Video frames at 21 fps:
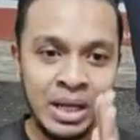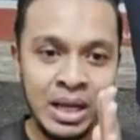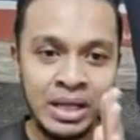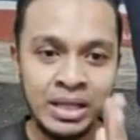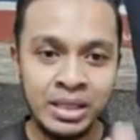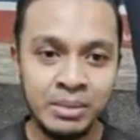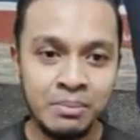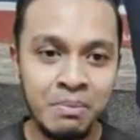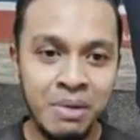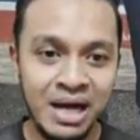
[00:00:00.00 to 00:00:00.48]

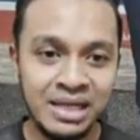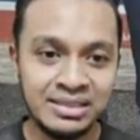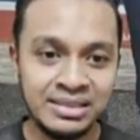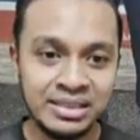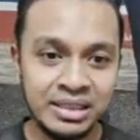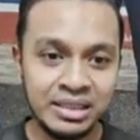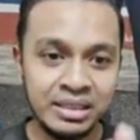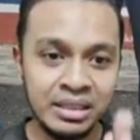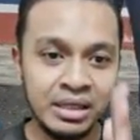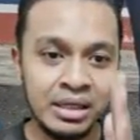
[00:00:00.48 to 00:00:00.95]
The
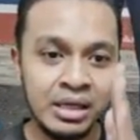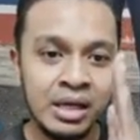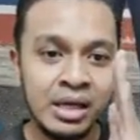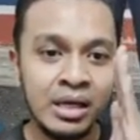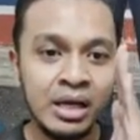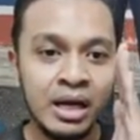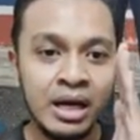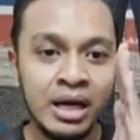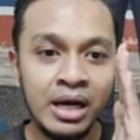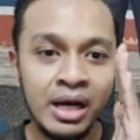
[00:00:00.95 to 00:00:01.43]
bicycle.
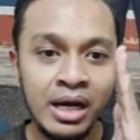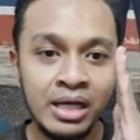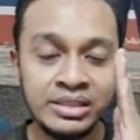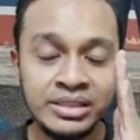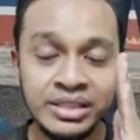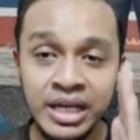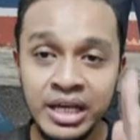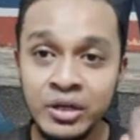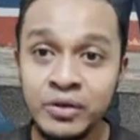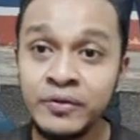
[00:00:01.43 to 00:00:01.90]

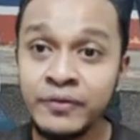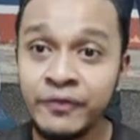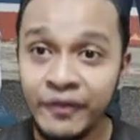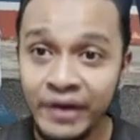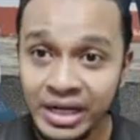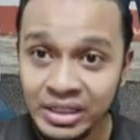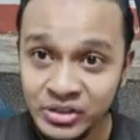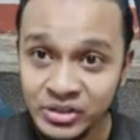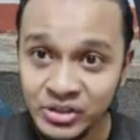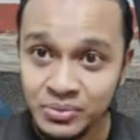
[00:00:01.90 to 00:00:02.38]
Cikgu
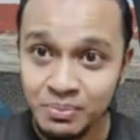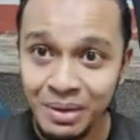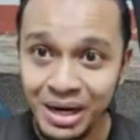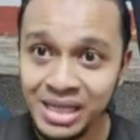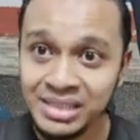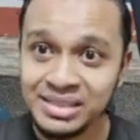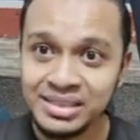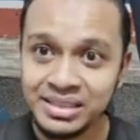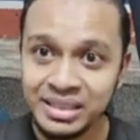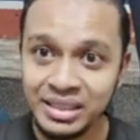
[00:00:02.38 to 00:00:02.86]
Faiz's
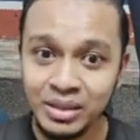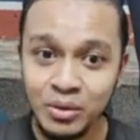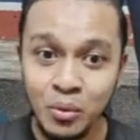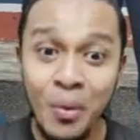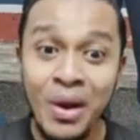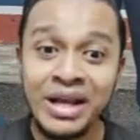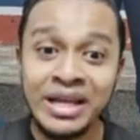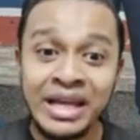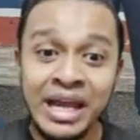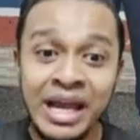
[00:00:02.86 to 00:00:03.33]
bicycle.
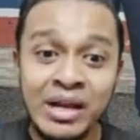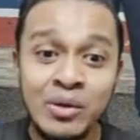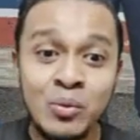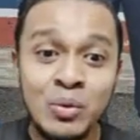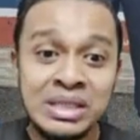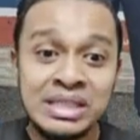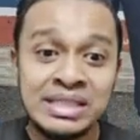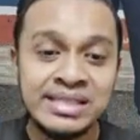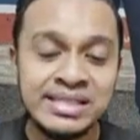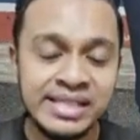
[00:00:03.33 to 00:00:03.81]
What can
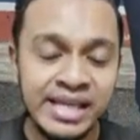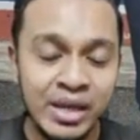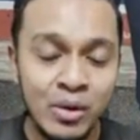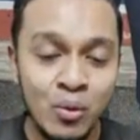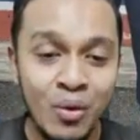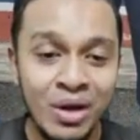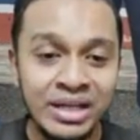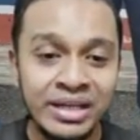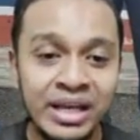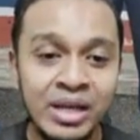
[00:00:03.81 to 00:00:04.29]
we say?
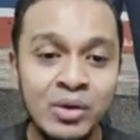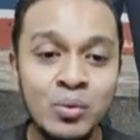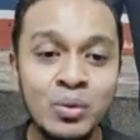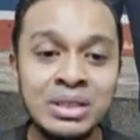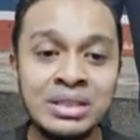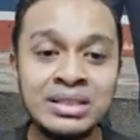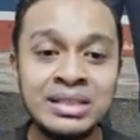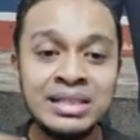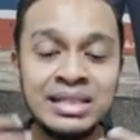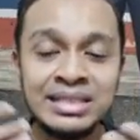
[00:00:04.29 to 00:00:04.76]
What can
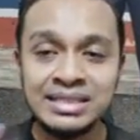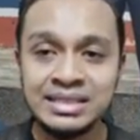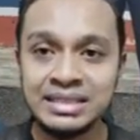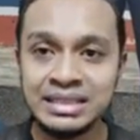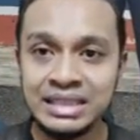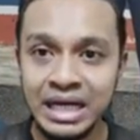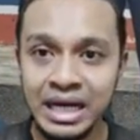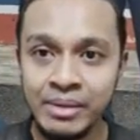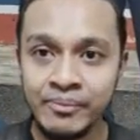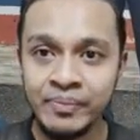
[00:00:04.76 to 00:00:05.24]
we
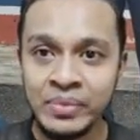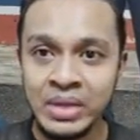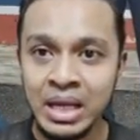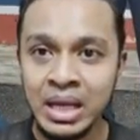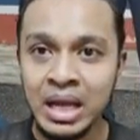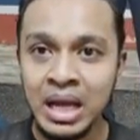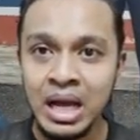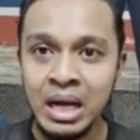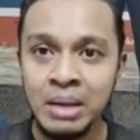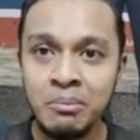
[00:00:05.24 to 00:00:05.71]
describe
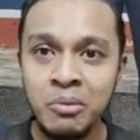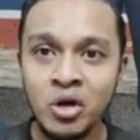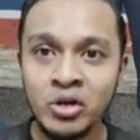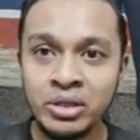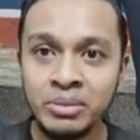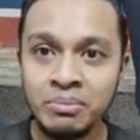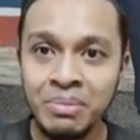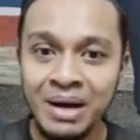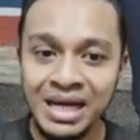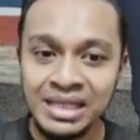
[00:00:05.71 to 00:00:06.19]

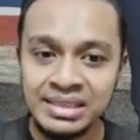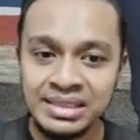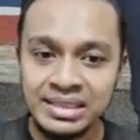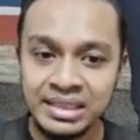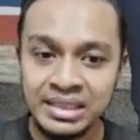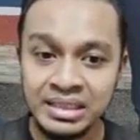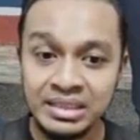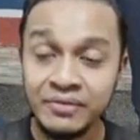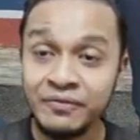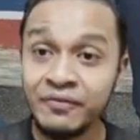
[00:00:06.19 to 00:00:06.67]
about the
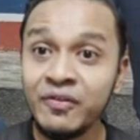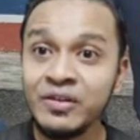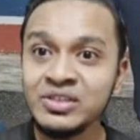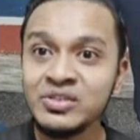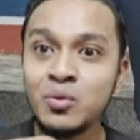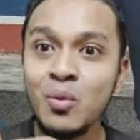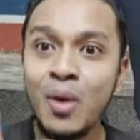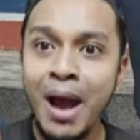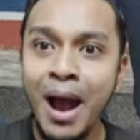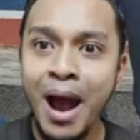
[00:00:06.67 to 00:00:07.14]
bicycle? The
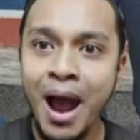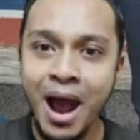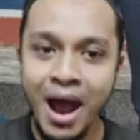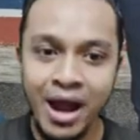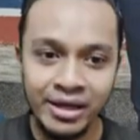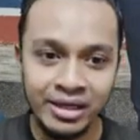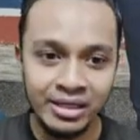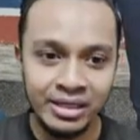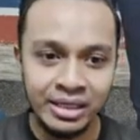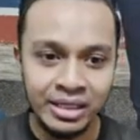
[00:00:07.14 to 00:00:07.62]
first
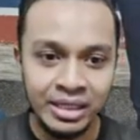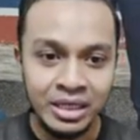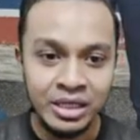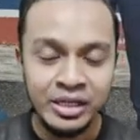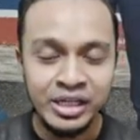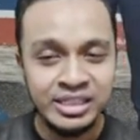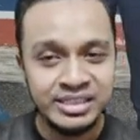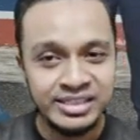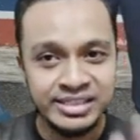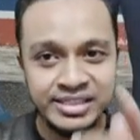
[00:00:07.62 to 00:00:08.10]
one
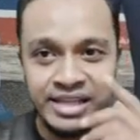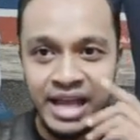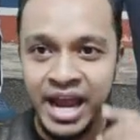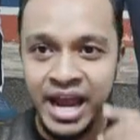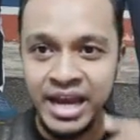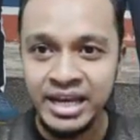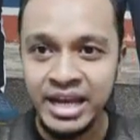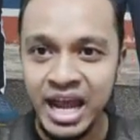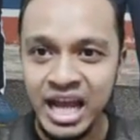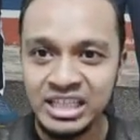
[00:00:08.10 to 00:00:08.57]
is
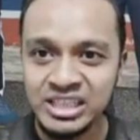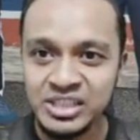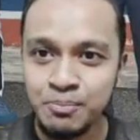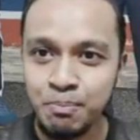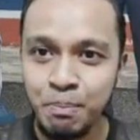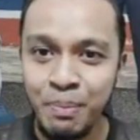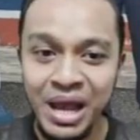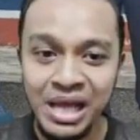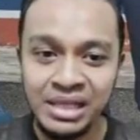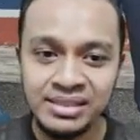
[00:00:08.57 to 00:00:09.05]
an
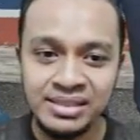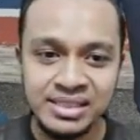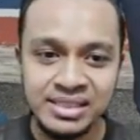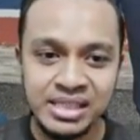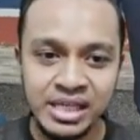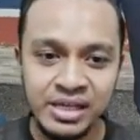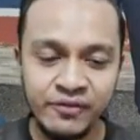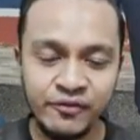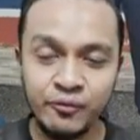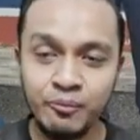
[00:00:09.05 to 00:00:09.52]

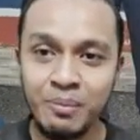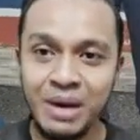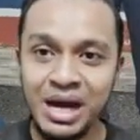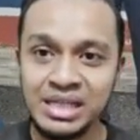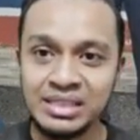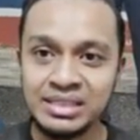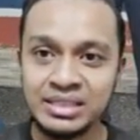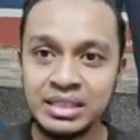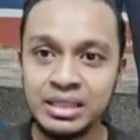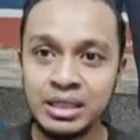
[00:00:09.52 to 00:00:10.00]
expensive
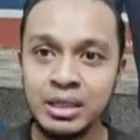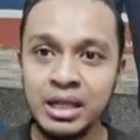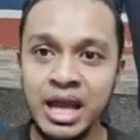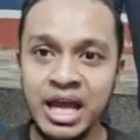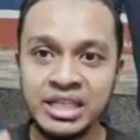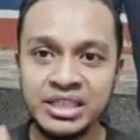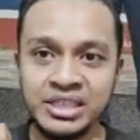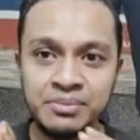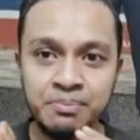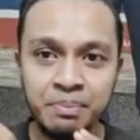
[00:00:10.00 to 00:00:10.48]
bicycle.
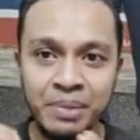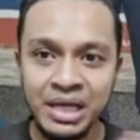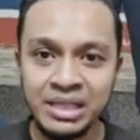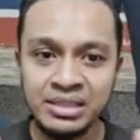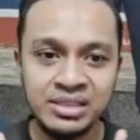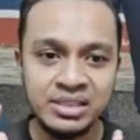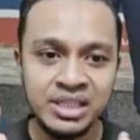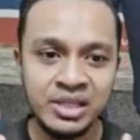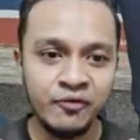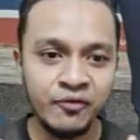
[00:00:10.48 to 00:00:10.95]

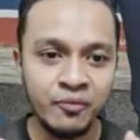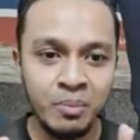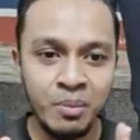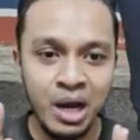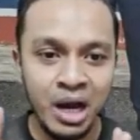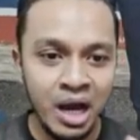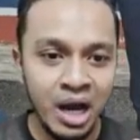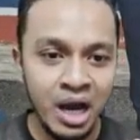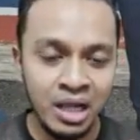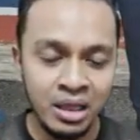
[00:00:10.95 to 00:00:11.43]
Expensive,
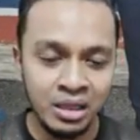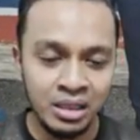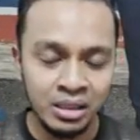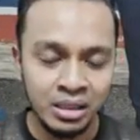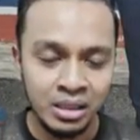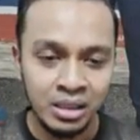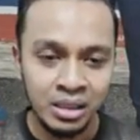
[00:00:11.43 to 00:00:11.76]
mahal.